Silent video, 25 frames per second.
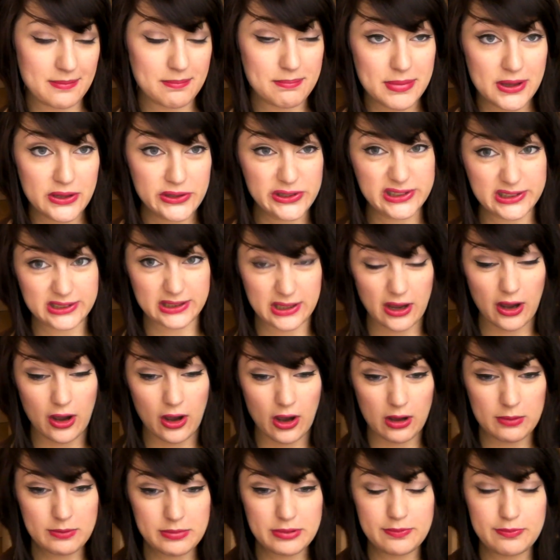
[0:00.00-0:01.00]
building it
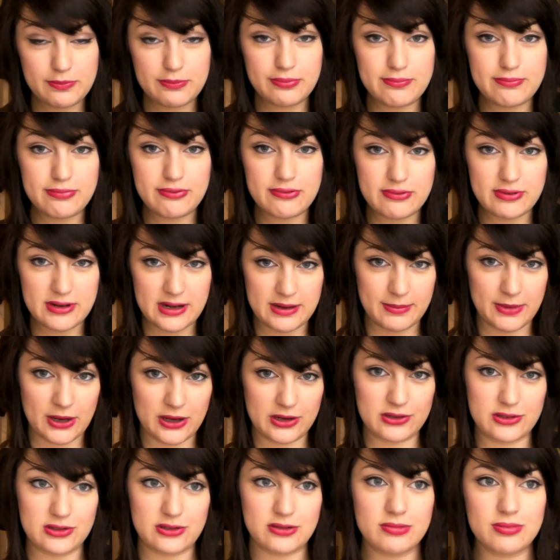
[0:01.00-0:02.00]
up pretty
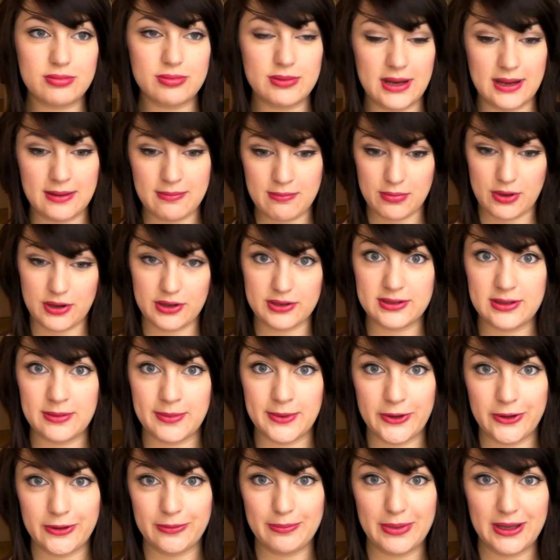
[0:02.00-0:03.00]
much
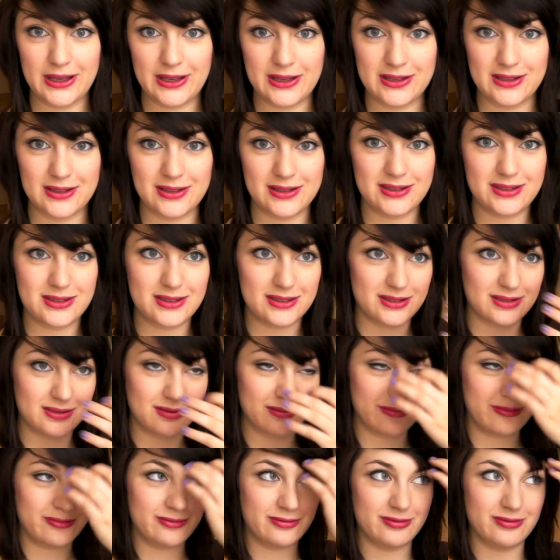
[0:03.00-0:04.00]
impossible, because
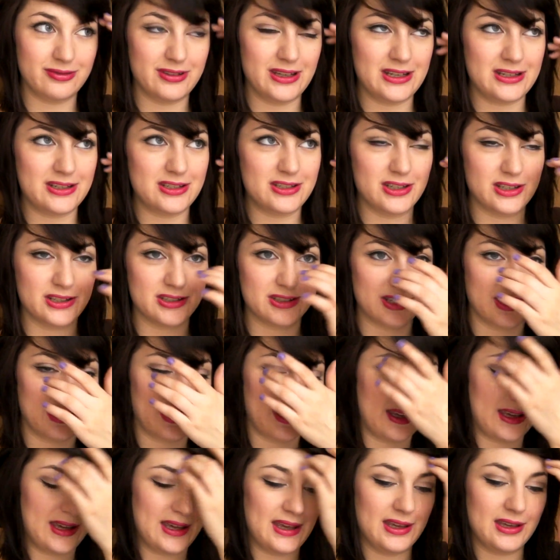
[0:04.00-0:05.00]
it's just going
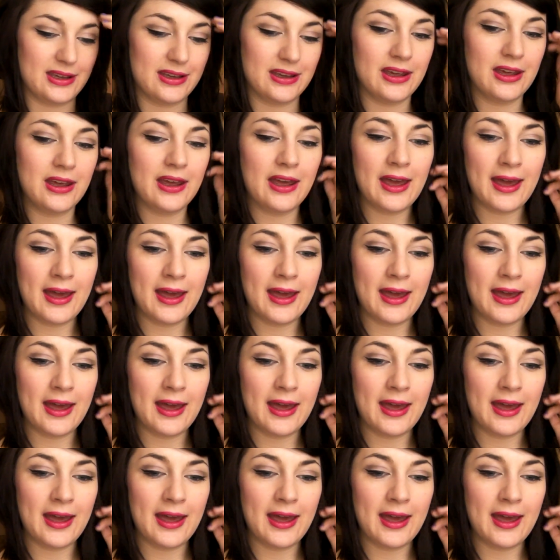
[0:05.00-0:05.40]
to cake.